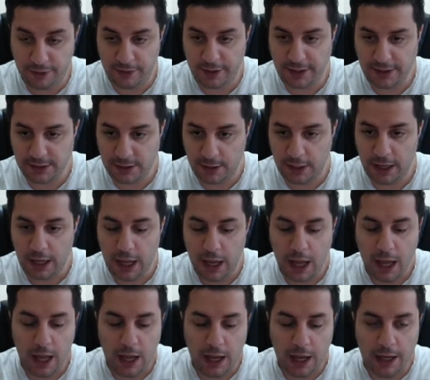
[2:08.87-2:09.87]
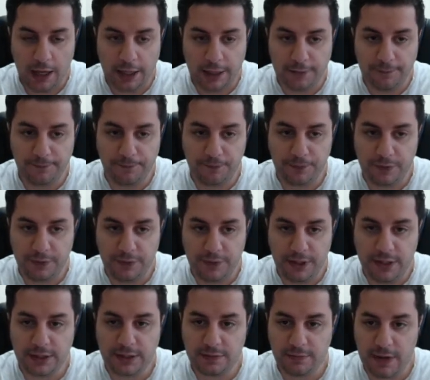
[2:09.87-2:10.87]
Sorry,
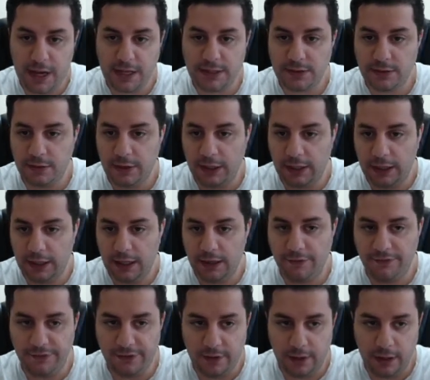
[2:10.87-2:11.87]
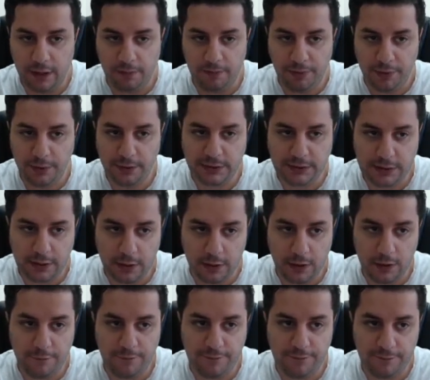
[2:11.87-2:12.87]
this mastery gives a boost
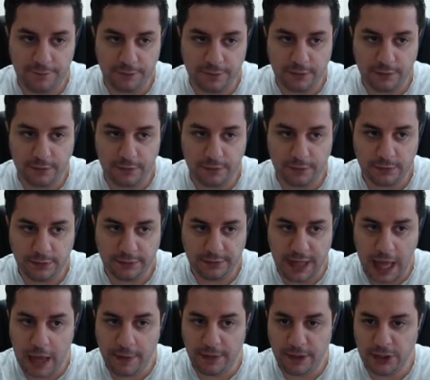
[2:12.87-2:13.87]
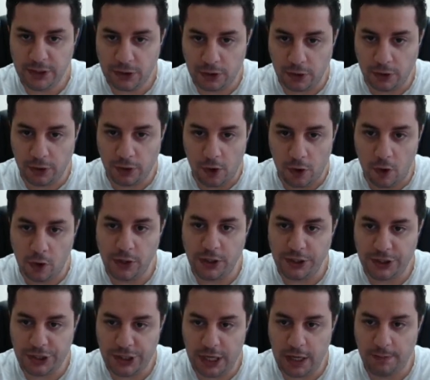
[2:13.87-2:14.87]
of damage on all your
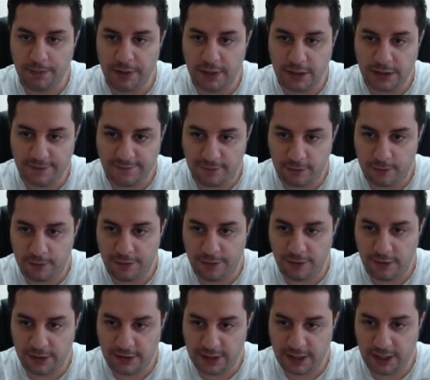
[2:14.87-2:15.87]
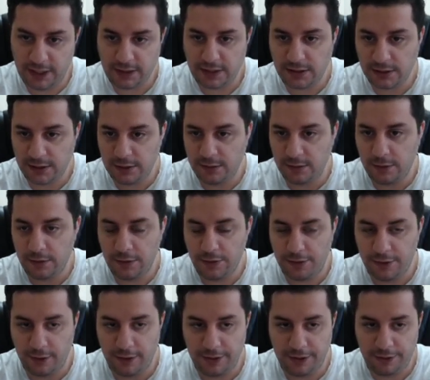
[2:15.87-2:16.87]
champions from 6 to
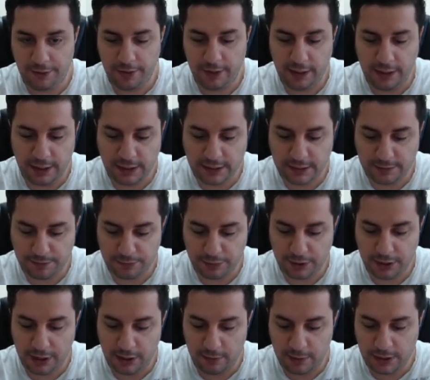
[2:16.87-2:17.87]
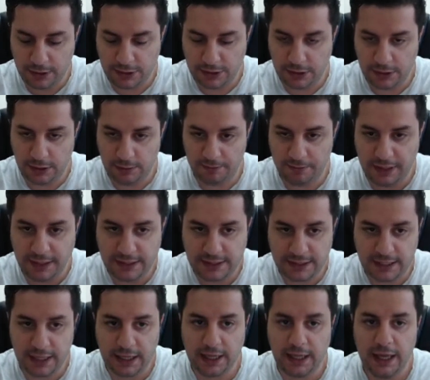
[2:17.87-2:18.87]
33. It's pretty much
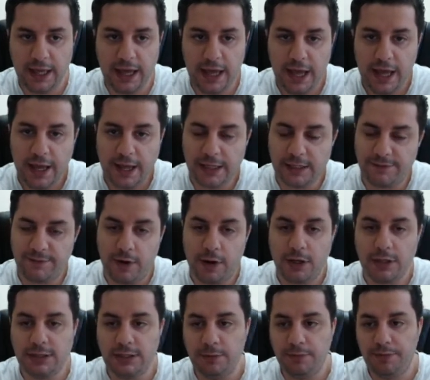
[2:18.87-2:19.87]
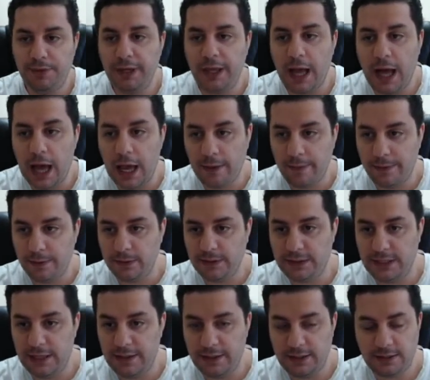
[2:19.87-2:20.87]
basic. As far as the PI boost
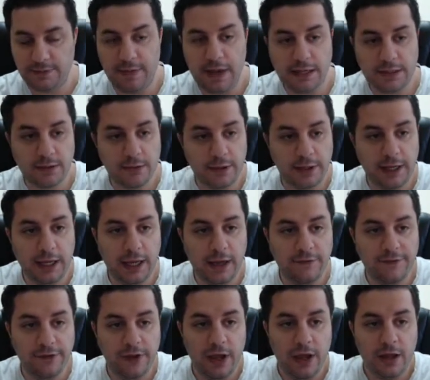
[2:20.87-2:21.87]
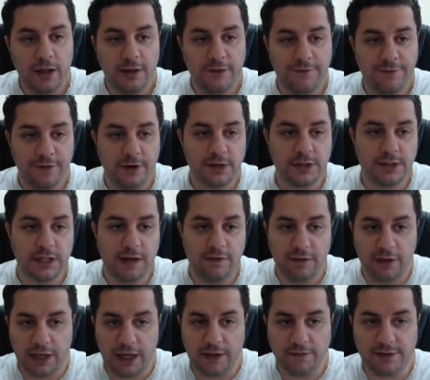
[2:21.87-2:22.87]
that this mastery gives, the first level
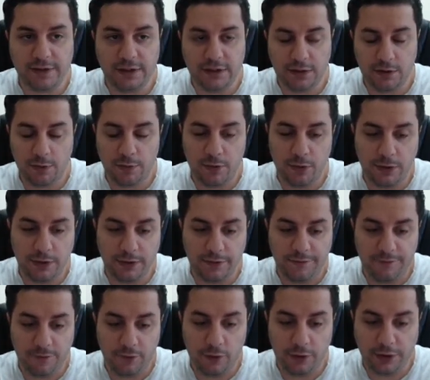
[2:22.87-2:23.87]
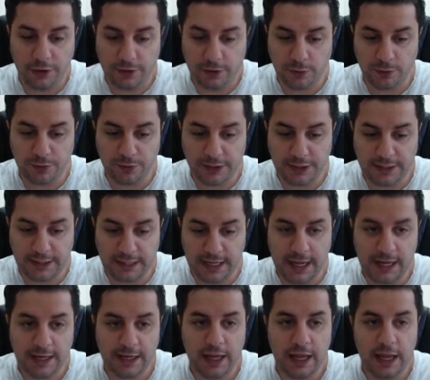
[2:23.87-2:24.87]
gives
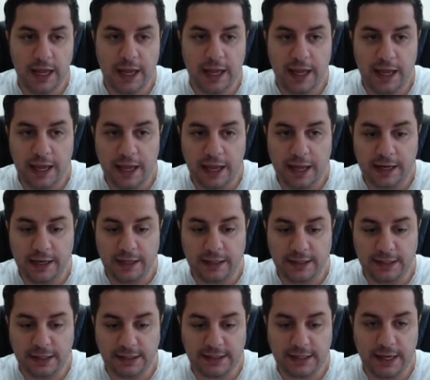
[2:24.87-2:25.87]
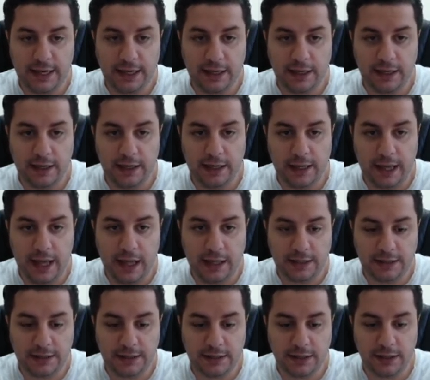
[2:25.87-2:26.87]
0.42%, and the second
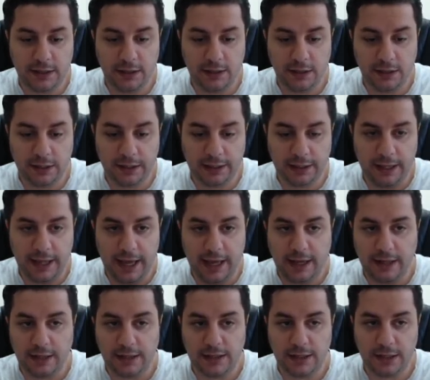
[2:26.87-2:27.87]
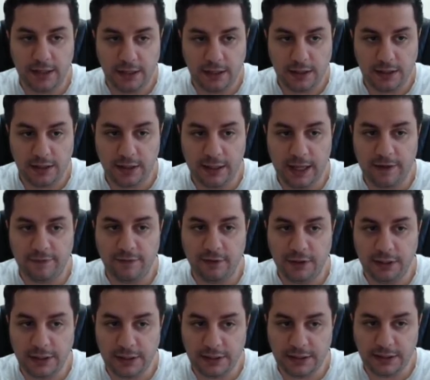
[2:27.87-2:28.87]
until the 8th level
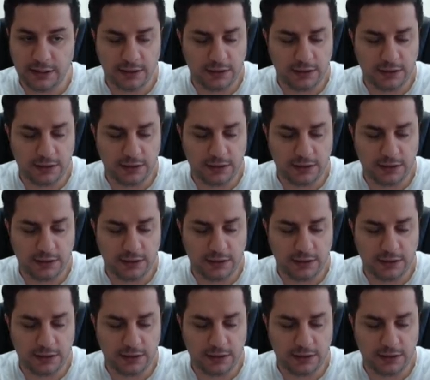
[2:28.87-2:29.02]
is